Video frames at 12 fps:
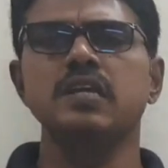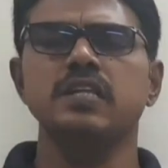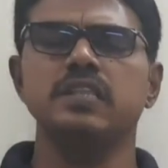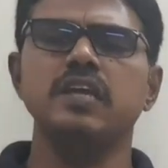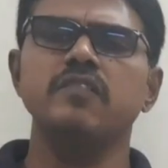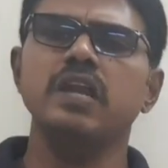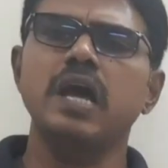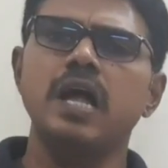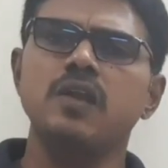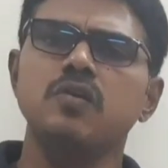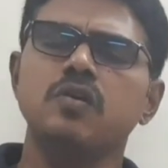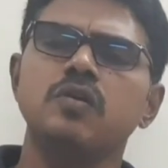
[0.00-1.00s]
they will
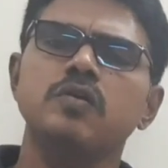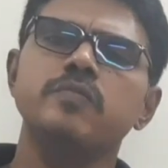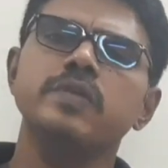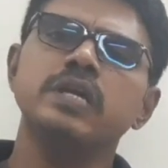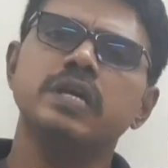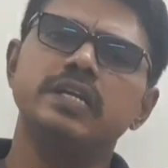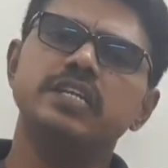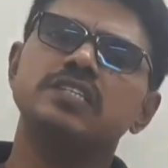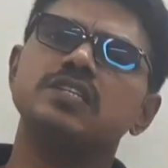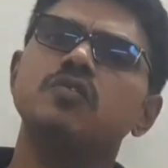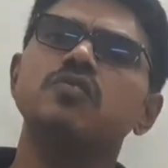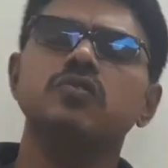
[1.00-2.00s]
allow
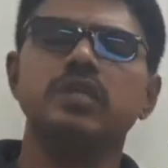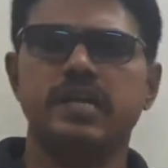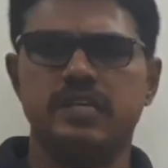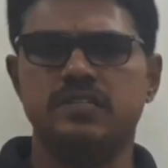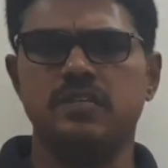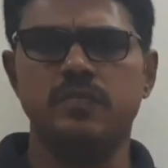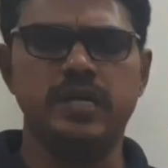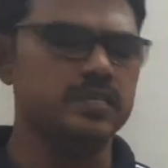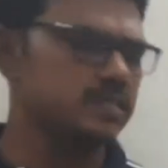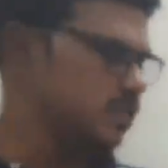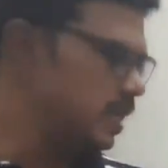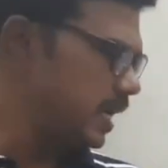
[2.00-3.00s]
discount to the customers,
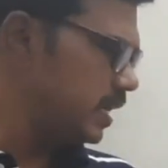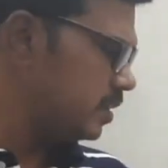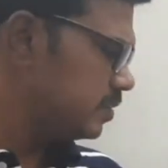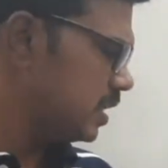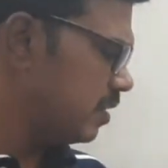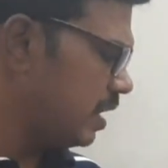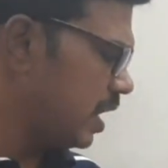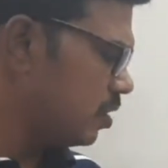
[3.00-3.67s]
right? Here